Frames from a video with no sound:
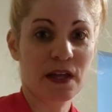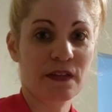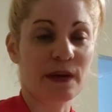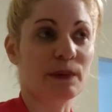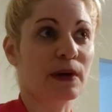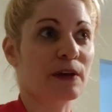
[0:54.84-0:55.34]

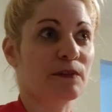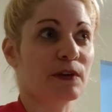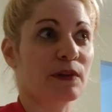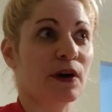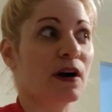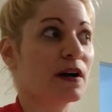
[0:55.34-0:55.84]
They will give
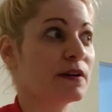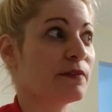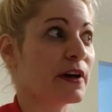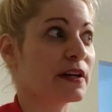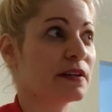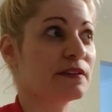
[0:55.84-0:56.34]
you their
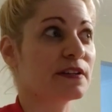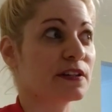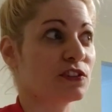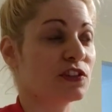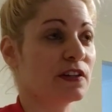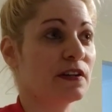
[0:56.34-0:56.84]
undivided
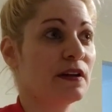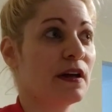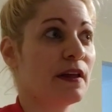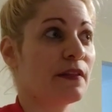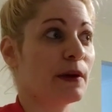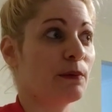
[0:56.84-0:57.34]
attention.
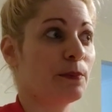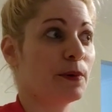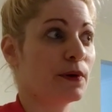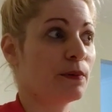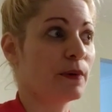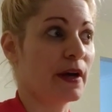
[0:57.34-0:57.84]
They will
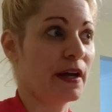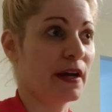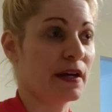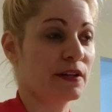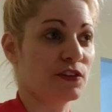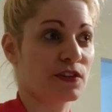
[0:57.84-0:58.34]
put
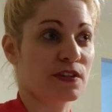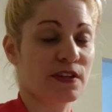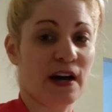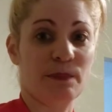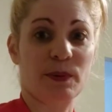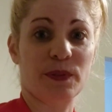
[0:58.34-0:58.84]
away and just
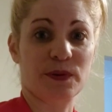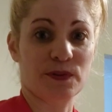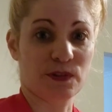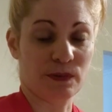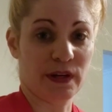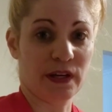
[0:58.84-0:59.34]
stop what they're
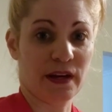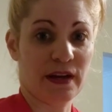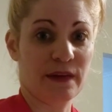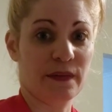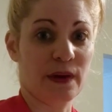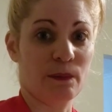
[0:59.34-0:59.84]
doing.
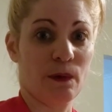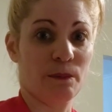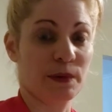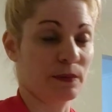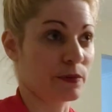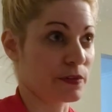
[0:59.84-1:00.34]
And they won't
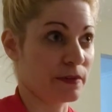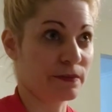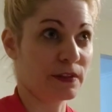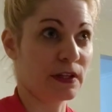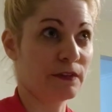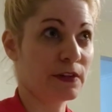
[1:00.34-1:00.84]
be
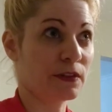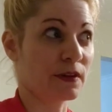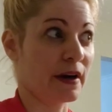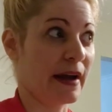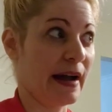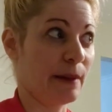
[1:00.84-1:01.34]
resentful of it.
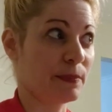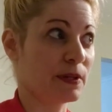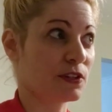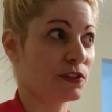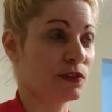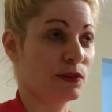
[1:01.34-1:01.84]
They're
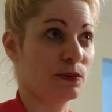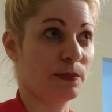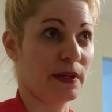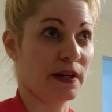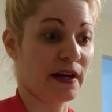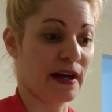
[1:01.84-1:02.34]
happy to
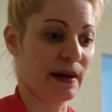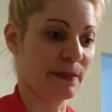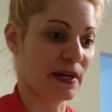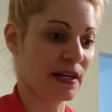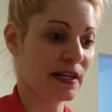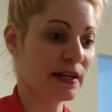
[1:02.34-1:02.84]
be
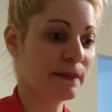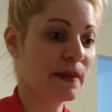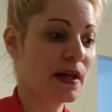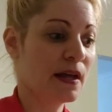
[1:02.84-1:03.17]
accommodating.